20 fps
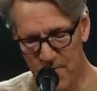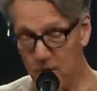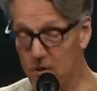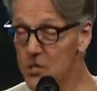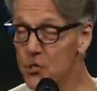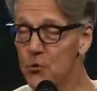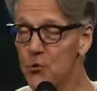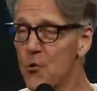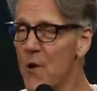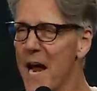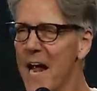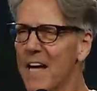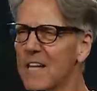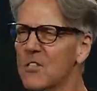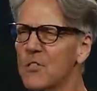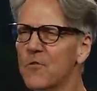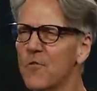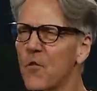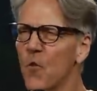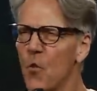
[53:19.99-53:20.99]
for
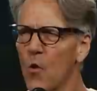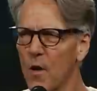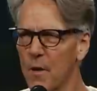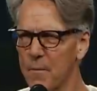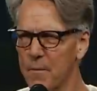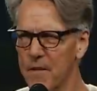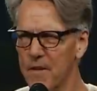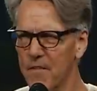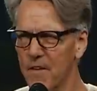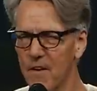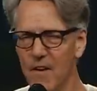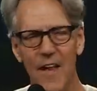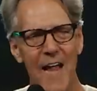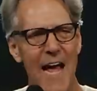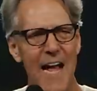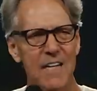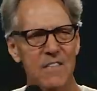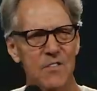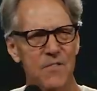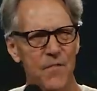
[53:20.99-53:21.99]
transformed in the
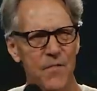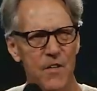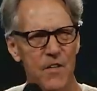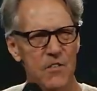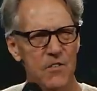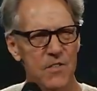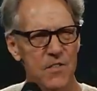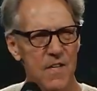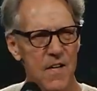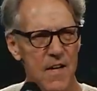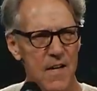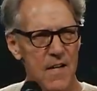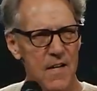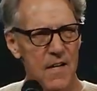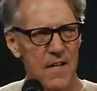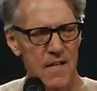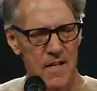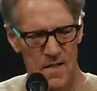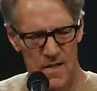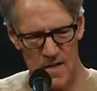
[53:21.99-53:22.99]
last verse
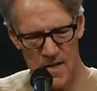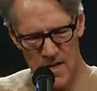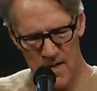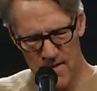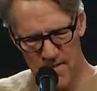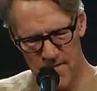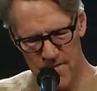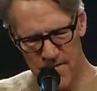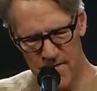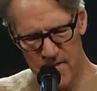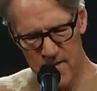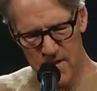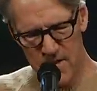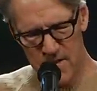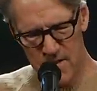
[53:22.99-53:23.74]
of